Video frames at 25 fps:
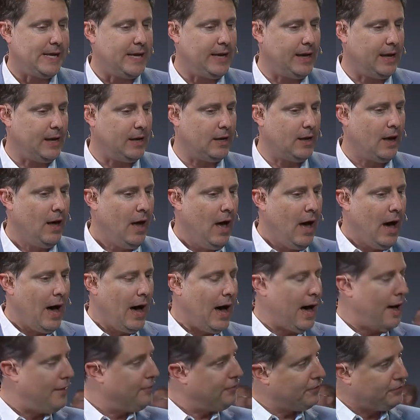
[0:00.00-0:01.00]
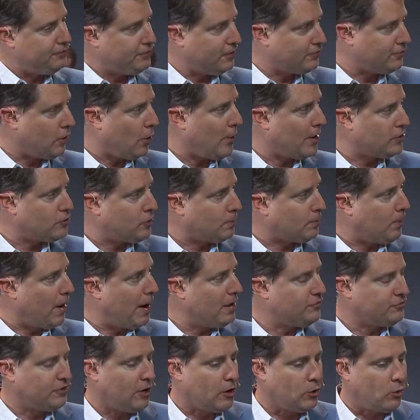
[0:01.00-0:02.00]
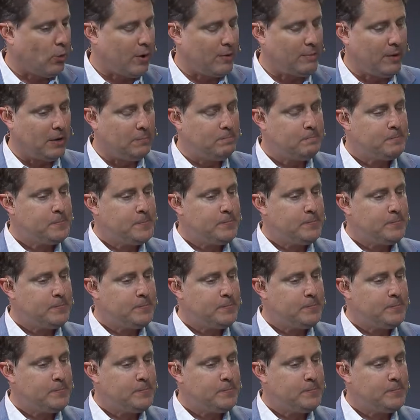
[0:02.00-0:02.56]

in the Cisco Enterprise Agreement,